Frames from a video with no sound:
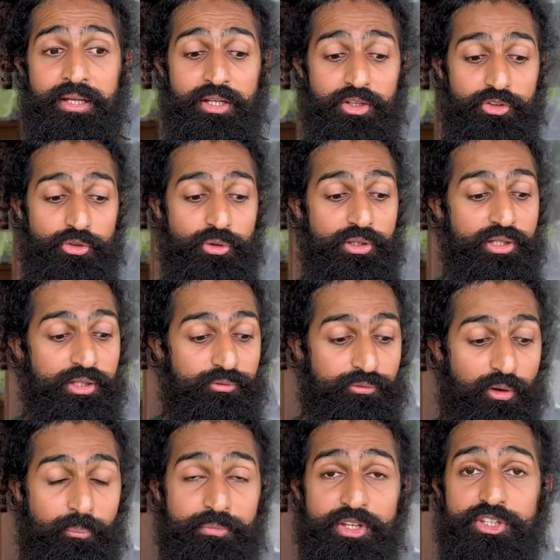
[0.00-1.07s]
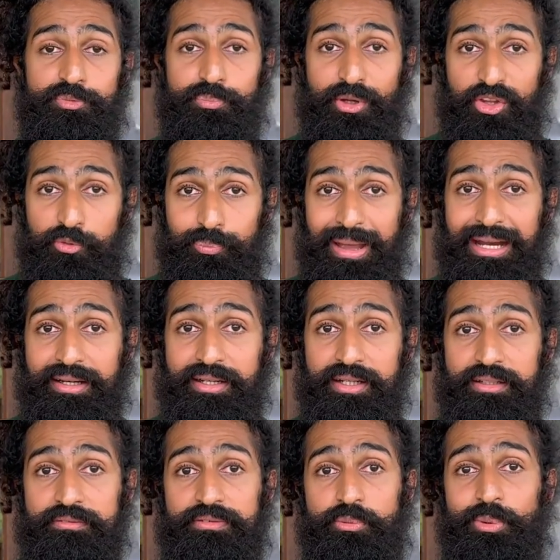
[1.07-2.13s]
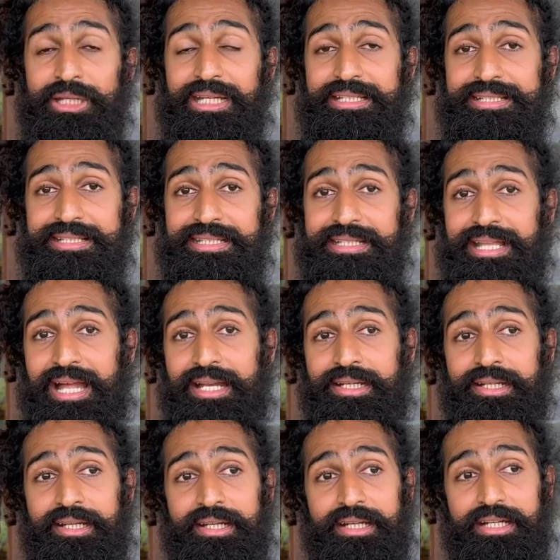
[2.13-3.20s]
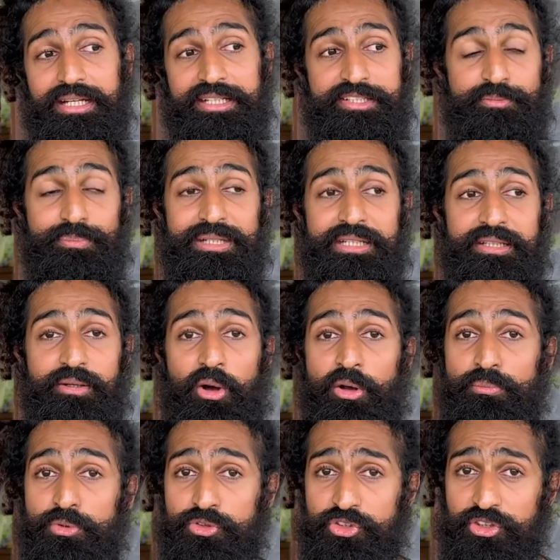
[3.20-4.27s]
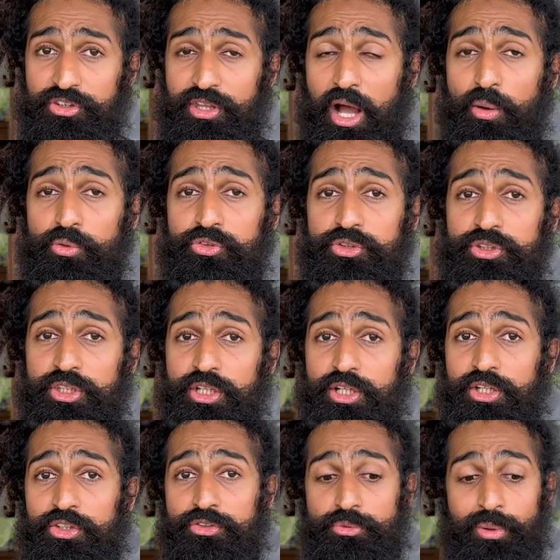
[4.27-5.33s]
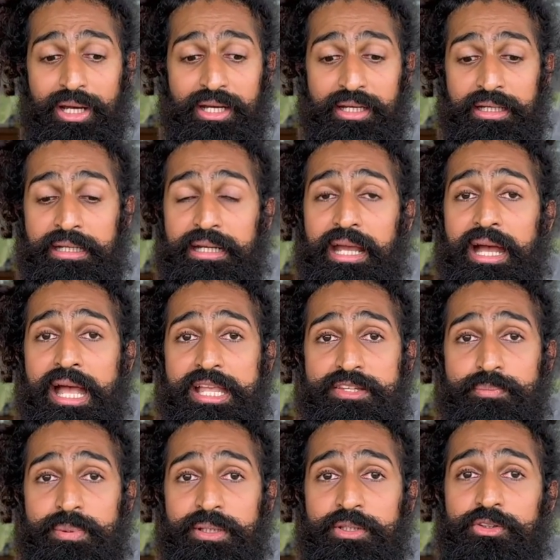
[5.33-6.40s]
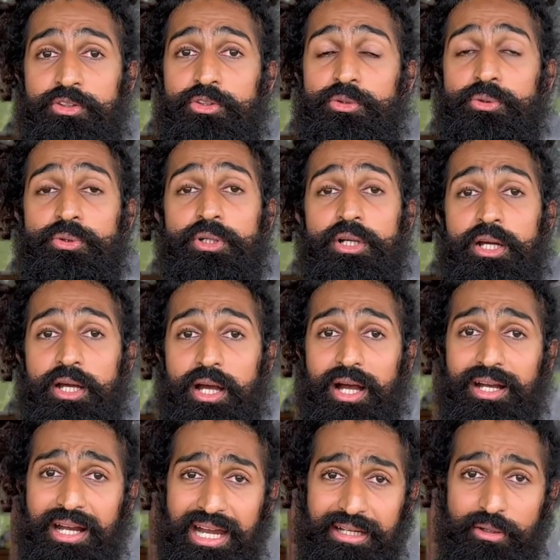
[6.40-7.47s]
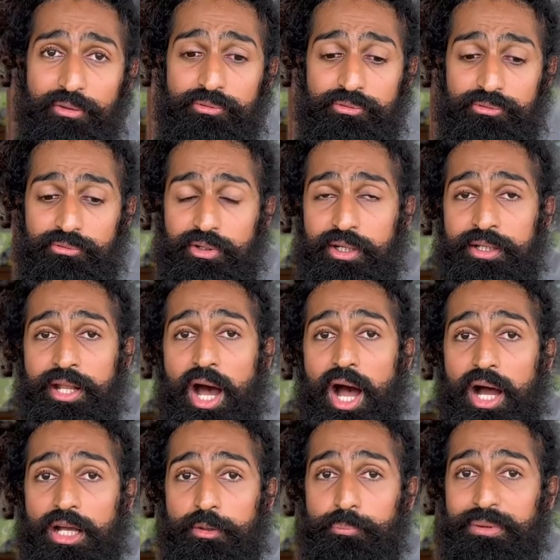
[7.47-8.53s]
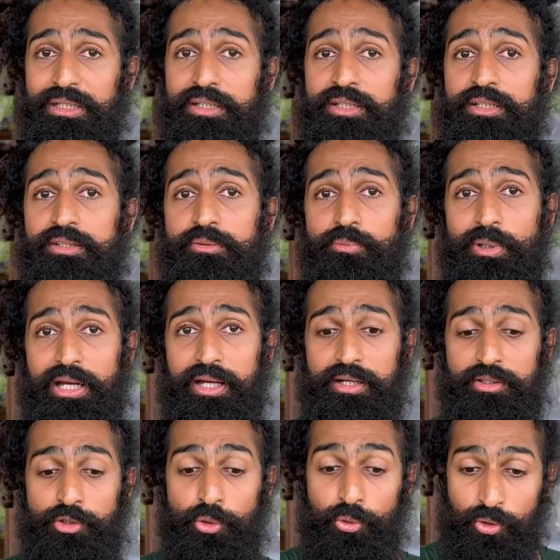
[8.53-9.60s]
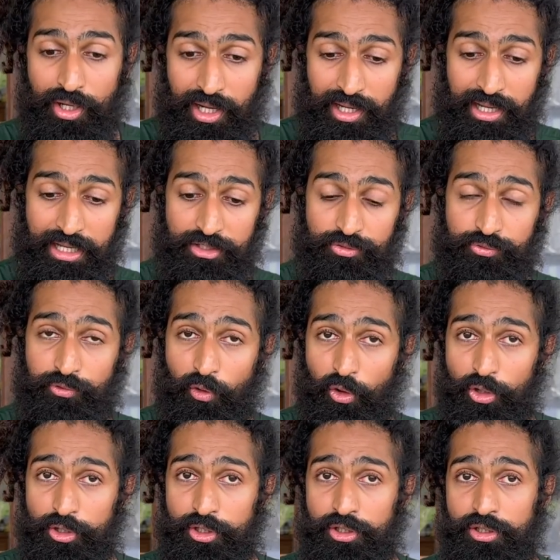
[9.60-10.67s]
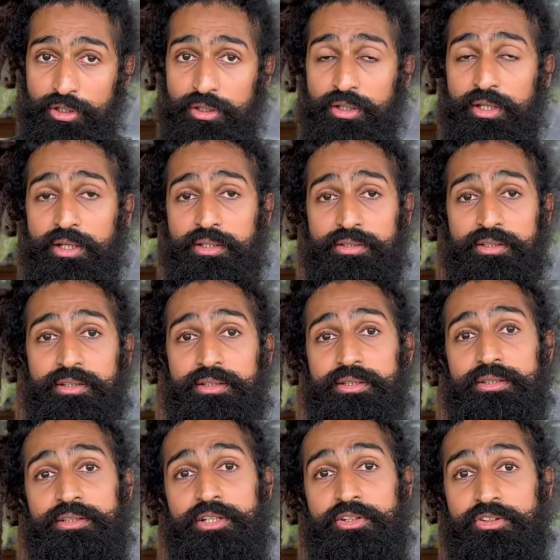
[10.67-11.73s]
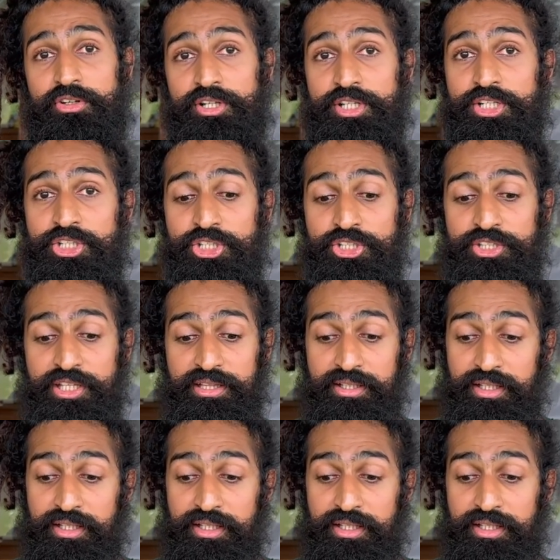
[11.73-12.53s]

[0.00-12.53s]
So from this perspective, we can see that it's been almost 1,000 years where India has been through a kind of dark period where yoga has faltered, the traditions and the